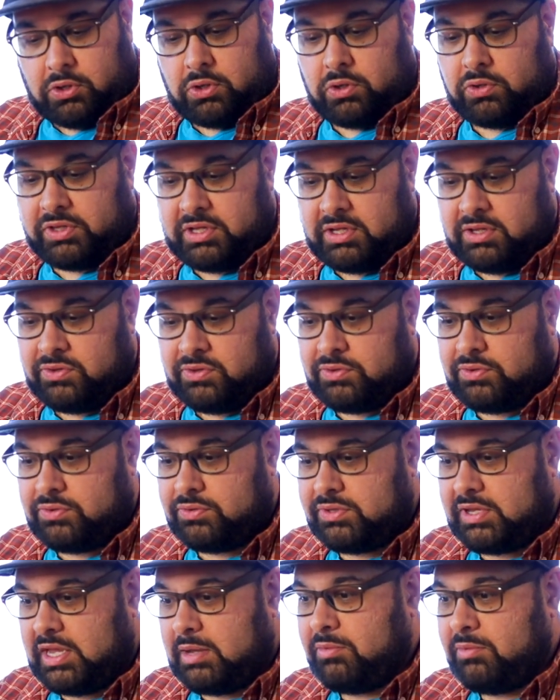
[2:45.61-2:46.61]
all
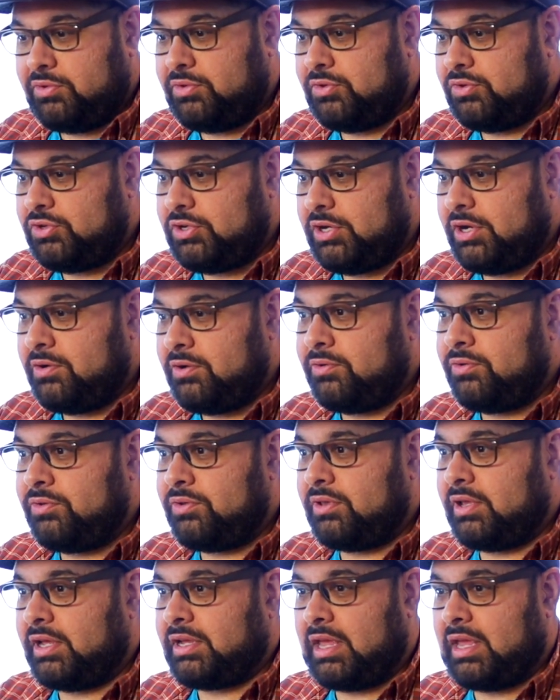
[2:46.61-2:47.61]
these tables and
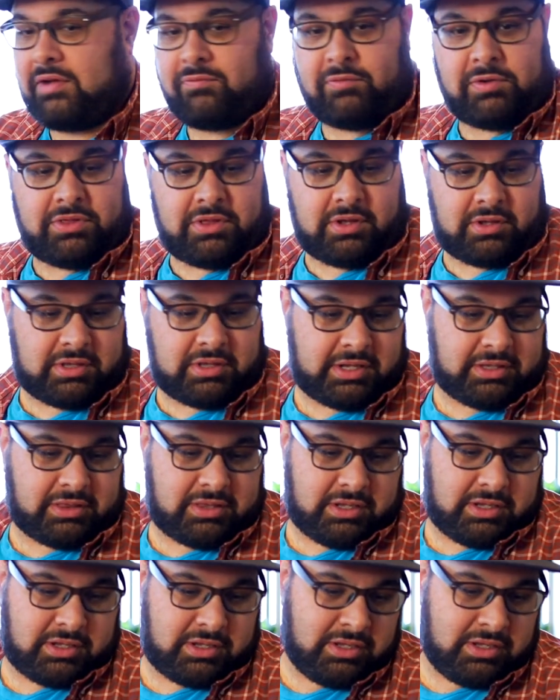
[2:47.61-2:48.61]
chairs, like everything,
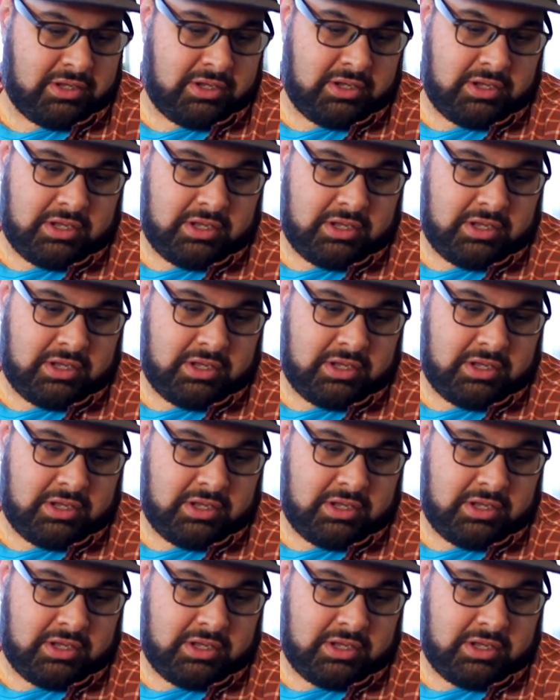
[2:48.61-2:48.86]
like the